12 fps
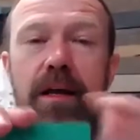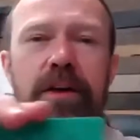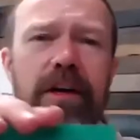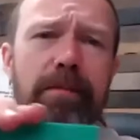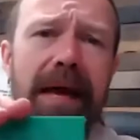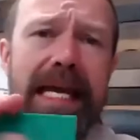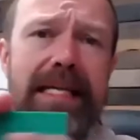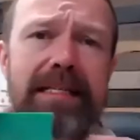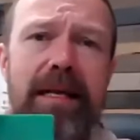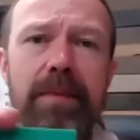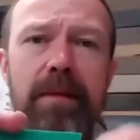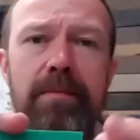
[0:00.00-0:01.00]
You could paint
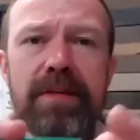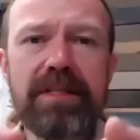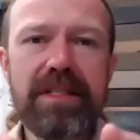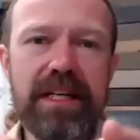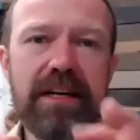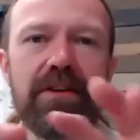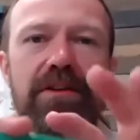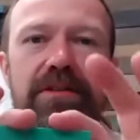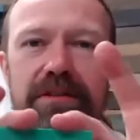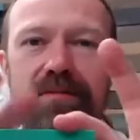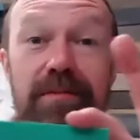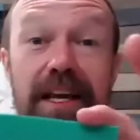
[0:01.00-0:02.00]
something, put
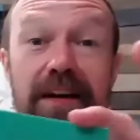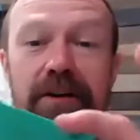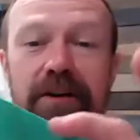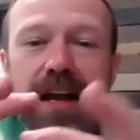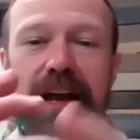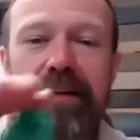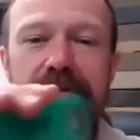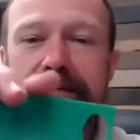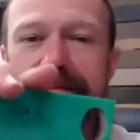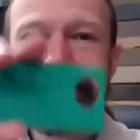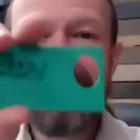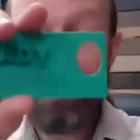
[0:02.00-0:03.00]
stickers, get creative,
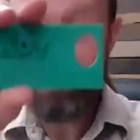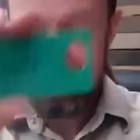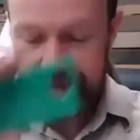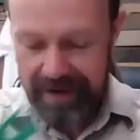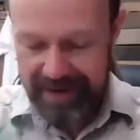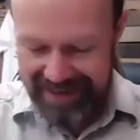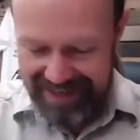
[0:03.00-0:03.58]
have fun.